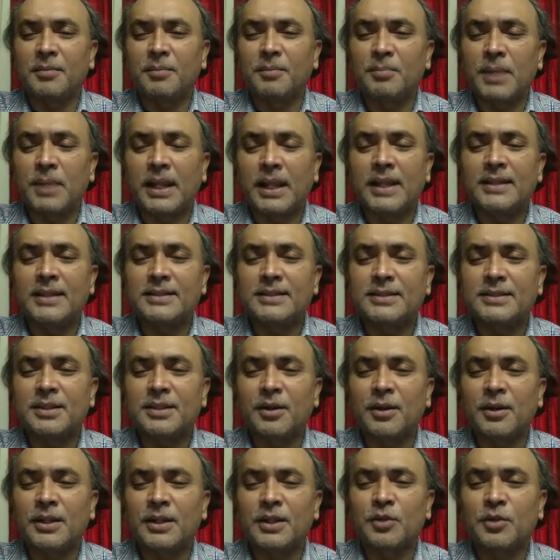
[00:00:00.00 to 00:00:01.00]
place
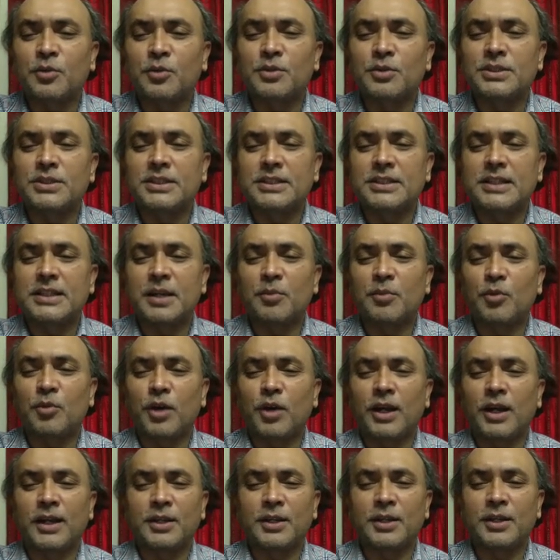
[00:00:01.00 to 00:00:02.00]
or ecosystem
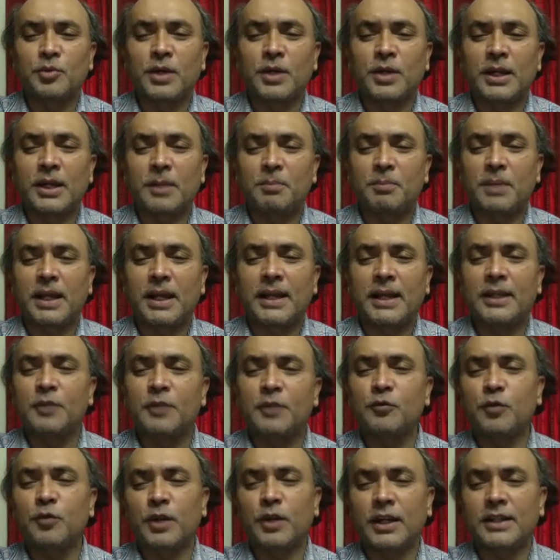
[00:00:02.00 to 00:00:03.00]
where you are
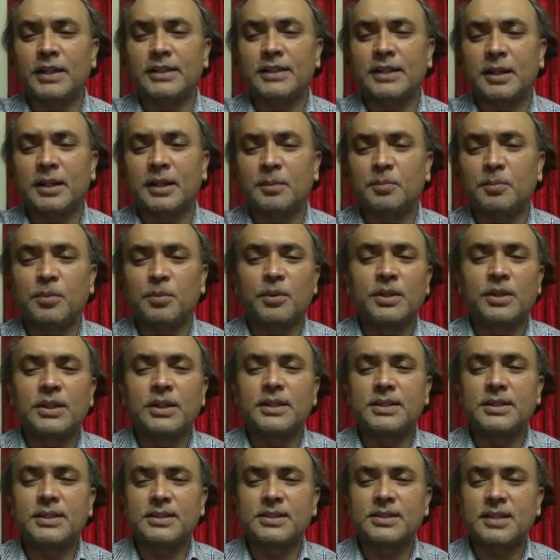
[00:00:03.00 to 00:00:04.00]
applying, for example,
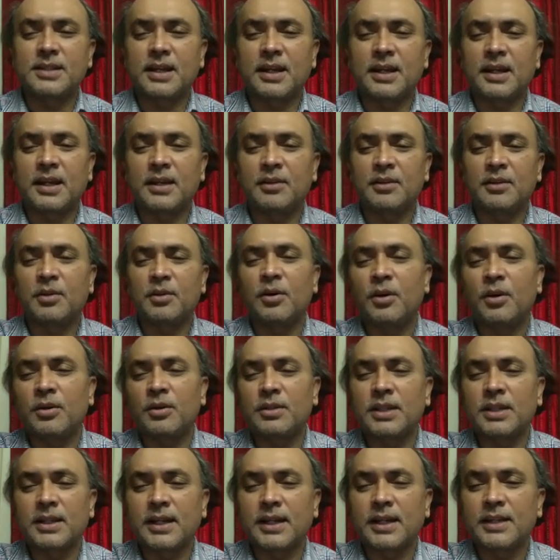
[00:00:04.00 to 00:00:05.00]
intestine or
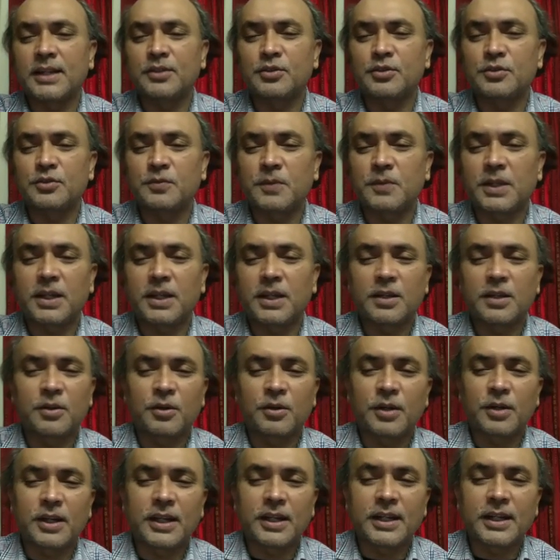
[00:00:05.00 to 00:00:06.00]
the rhizosphere
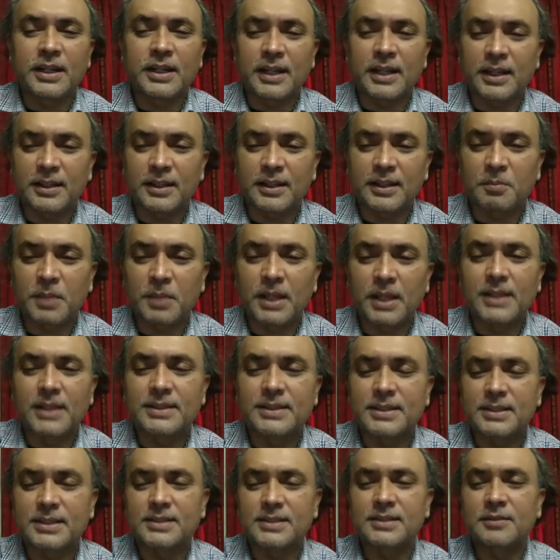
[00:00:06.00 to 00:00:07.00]
or any other
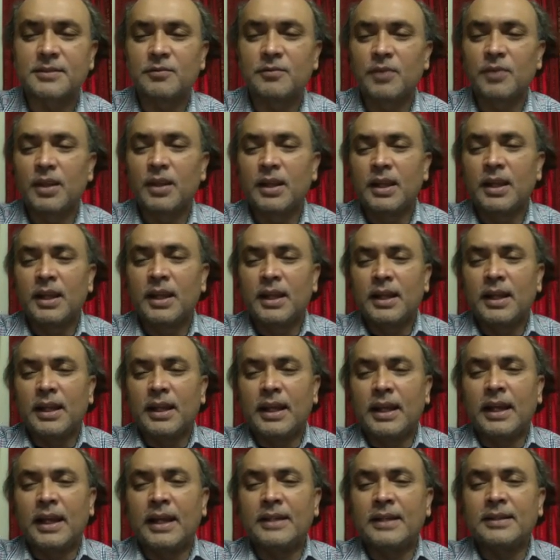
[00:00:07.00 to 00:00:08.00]
places.
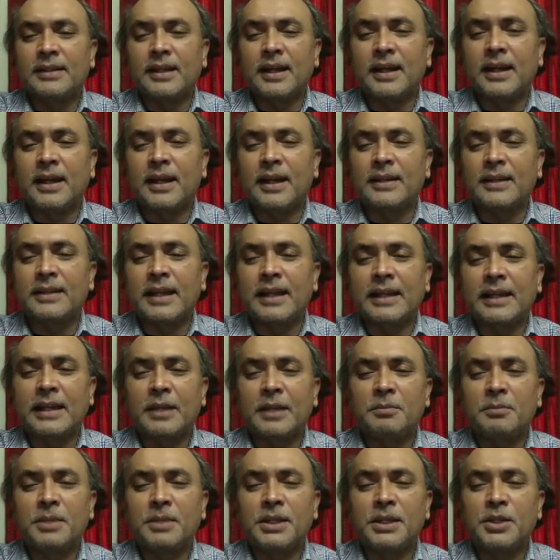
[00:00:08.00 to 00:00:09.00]
And they
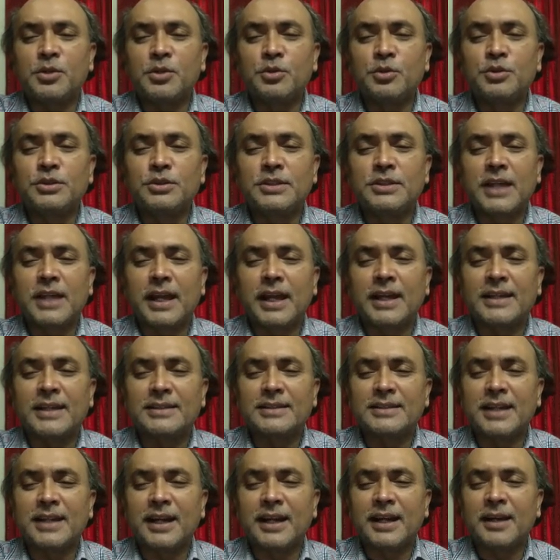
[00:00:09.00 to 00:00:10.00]
can be used
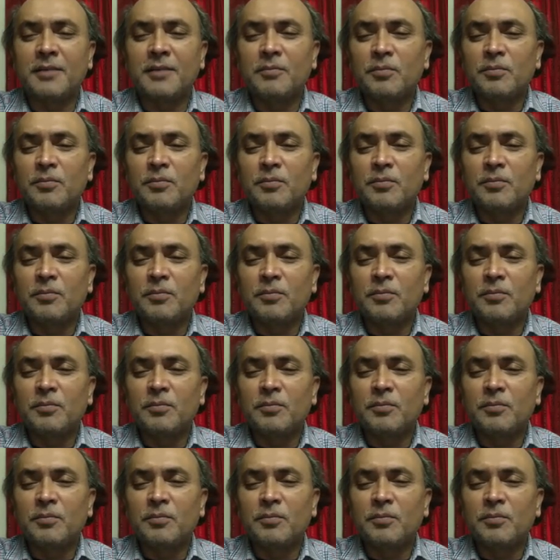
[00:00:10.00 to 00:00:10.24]
as the